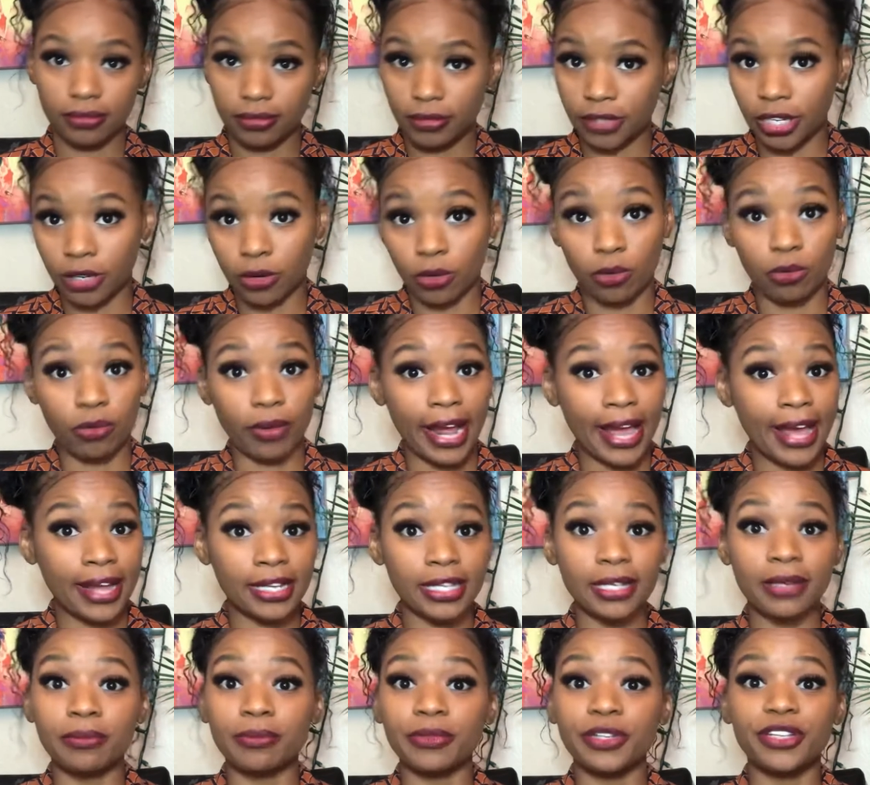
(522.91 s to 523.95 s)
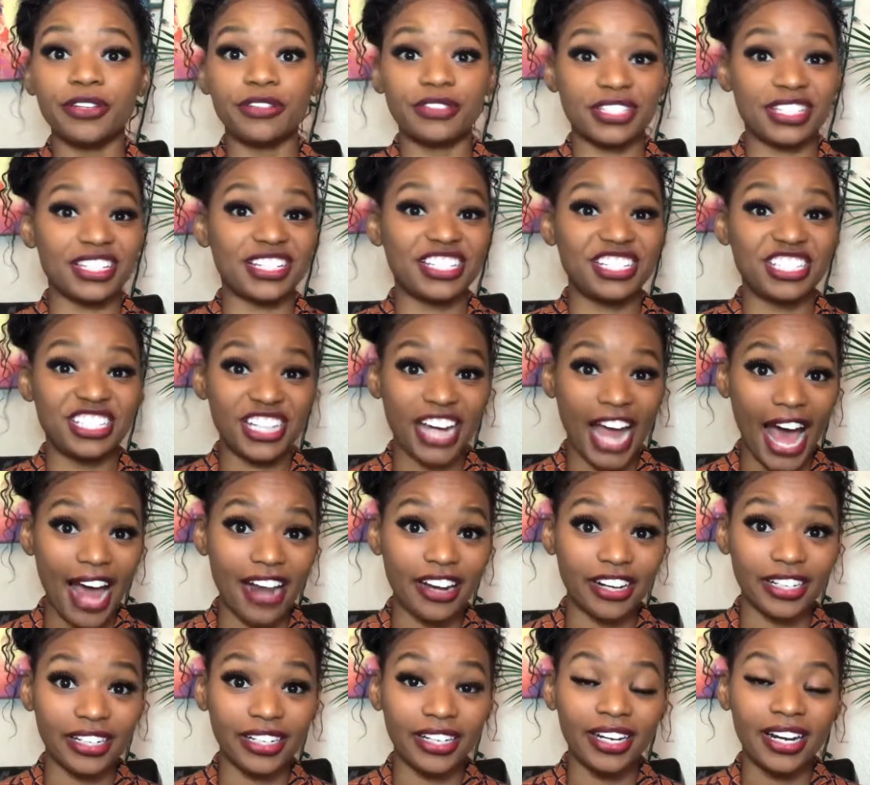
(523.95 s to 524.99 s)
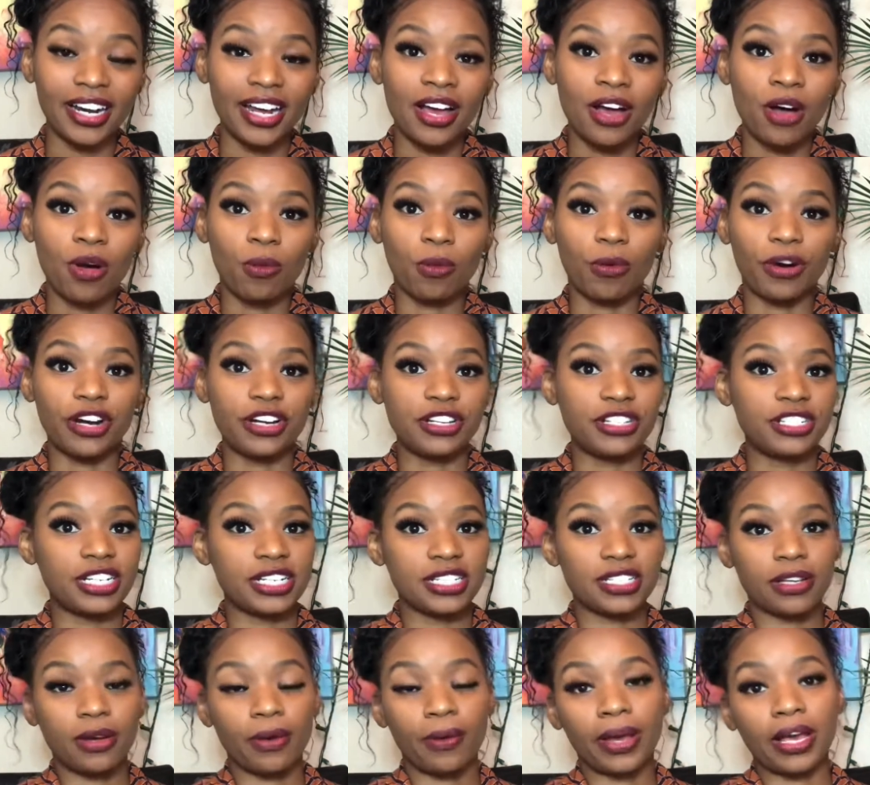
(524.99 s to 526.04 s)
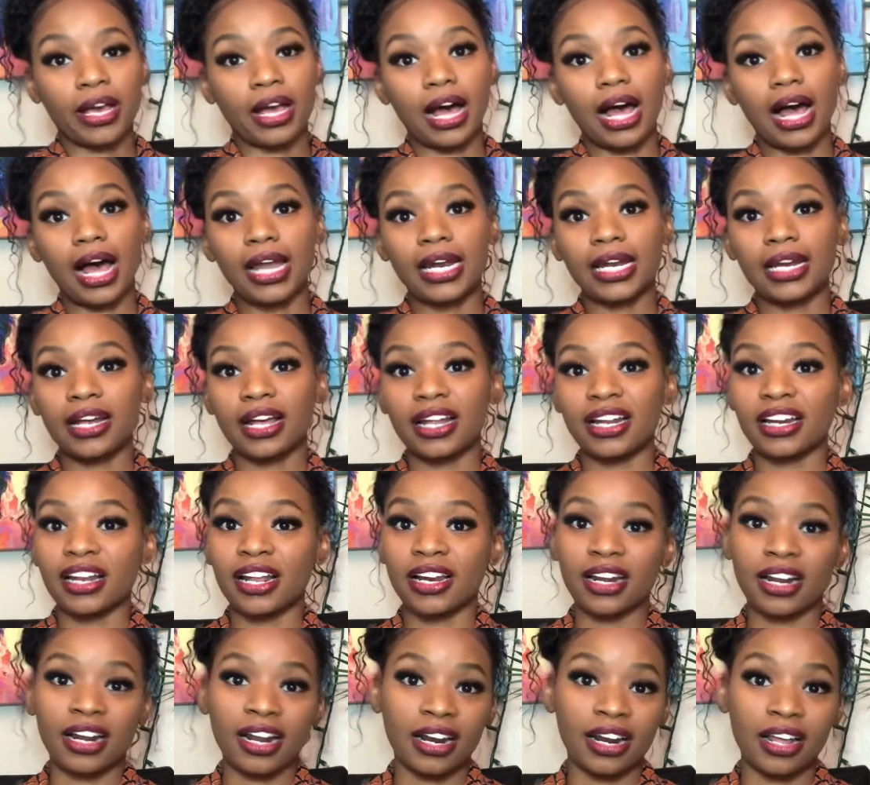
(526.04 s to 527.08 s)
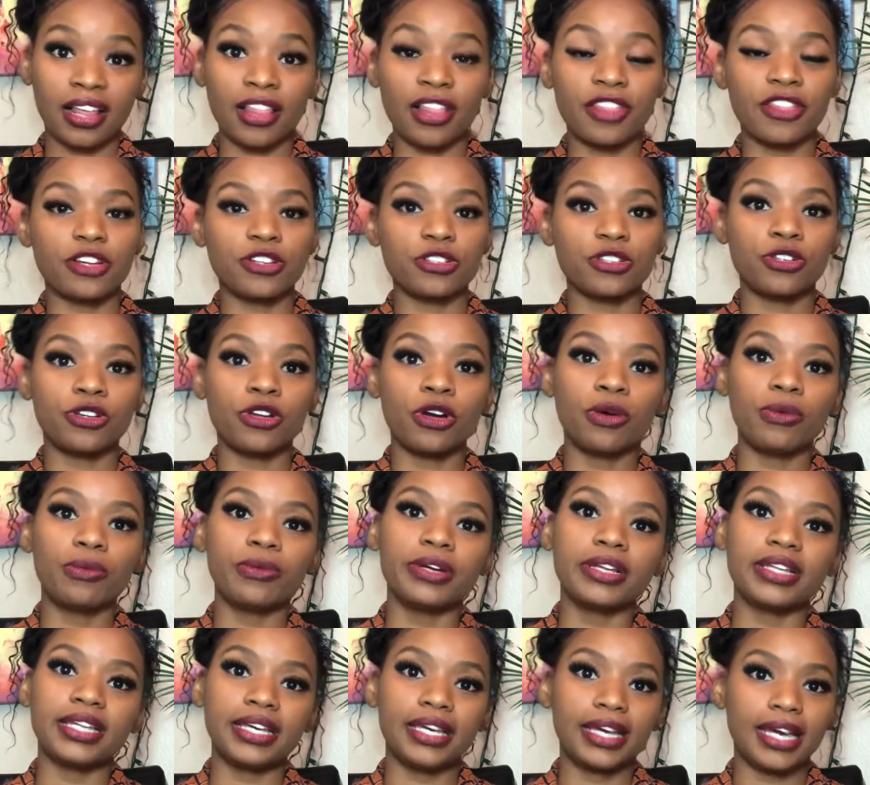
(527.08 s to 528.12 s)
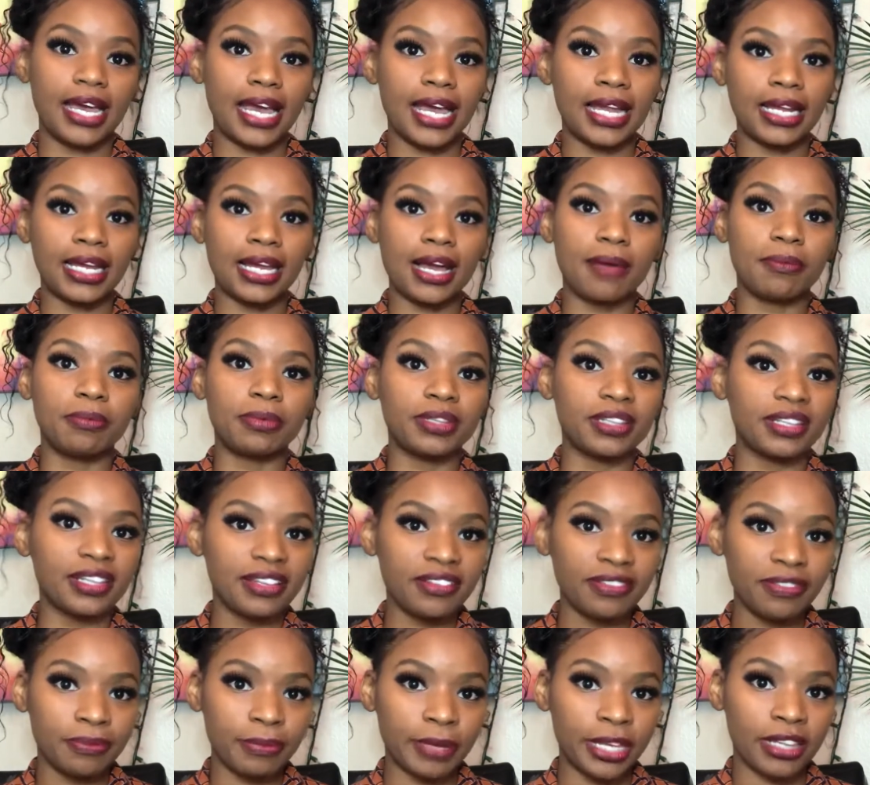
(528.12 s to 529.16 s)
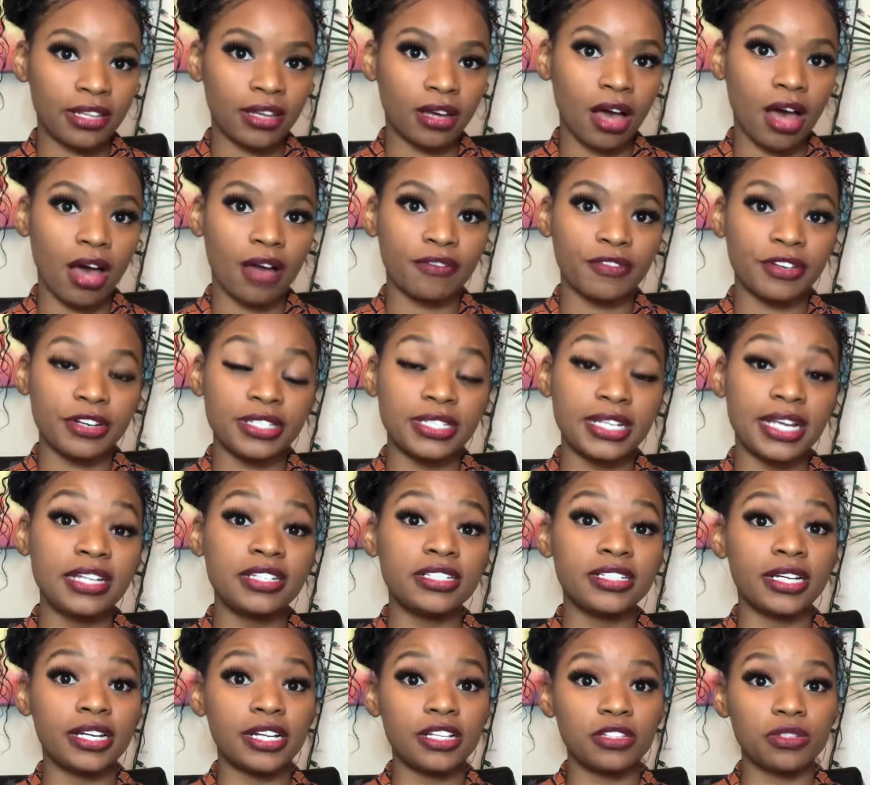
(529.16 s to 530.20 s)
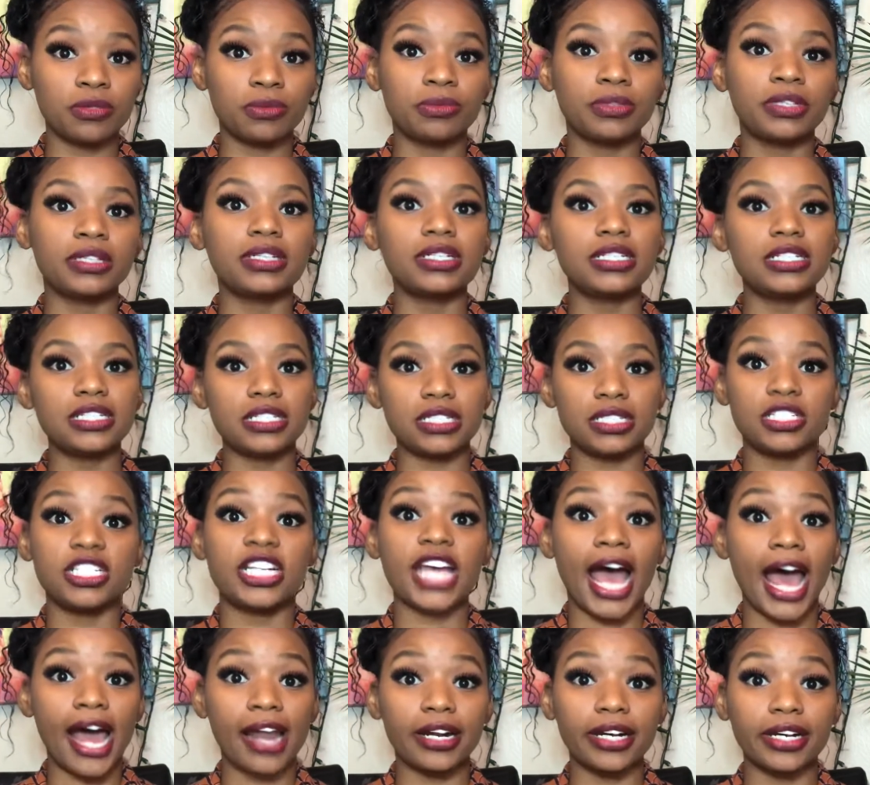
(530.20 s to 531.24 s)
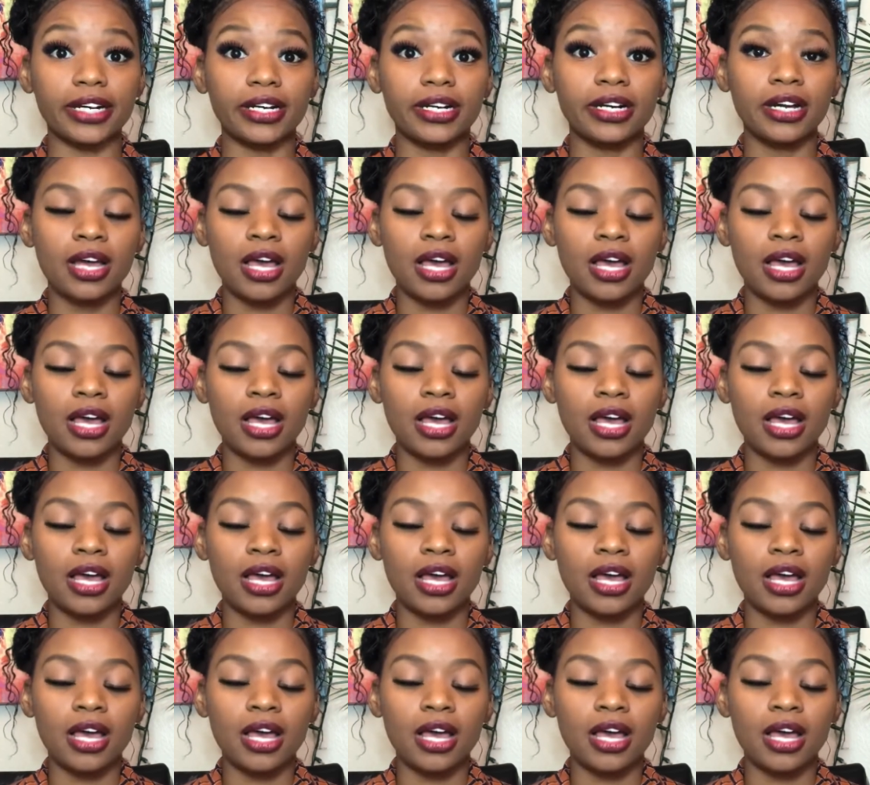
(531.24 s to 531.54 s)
you know, random useless chatter, where it's just going on and on and on and on and on. There's no really any upliftment in the conversation. It's really just chatter.